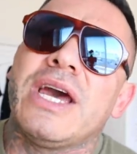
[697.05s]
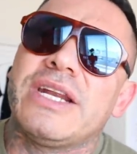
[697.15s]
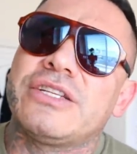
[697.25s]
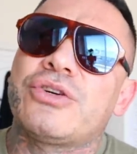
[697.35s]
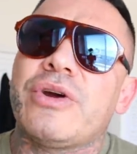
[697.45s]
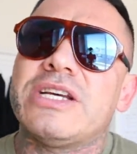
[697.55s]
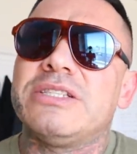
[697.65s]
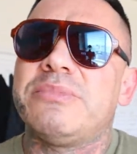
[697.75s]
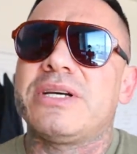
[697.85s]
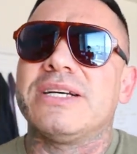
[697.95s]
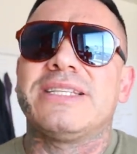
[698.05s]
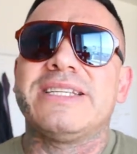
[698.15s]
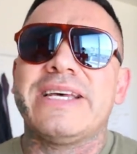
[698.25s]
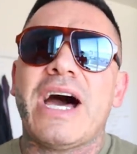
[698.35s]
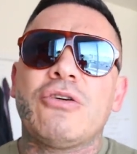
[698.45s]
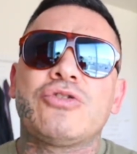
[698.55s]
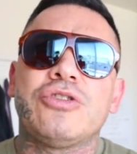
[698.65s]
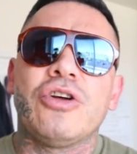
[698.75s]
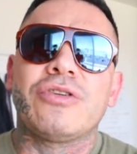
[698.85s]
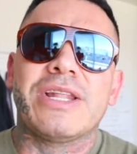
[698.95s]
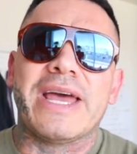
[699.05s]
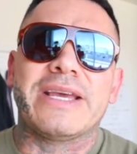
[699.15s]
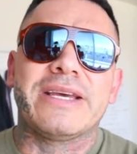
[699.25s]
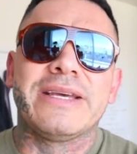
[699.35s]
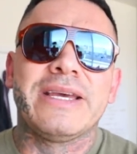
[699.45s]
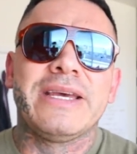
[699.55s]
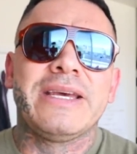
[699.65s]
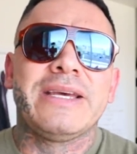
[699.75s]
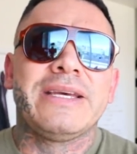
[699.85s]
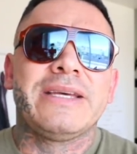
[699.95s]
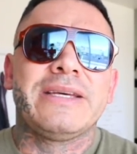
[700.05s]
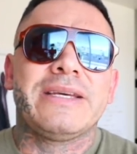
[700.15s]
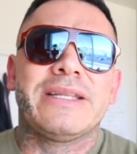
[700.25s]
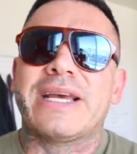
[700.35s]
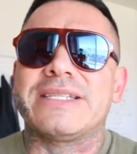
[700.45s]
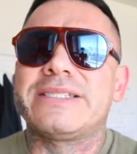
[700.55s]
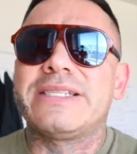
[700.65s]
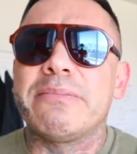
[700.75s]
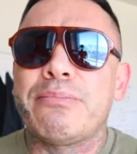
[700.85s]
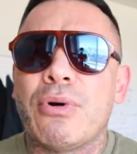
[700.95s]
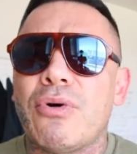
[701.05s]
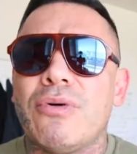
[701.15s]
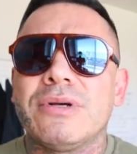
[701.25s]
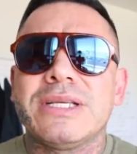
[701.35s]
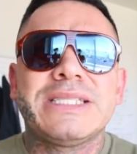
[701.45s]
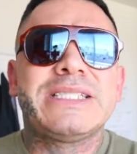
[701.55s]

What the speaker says: And it's crazy because his house looked like a simple,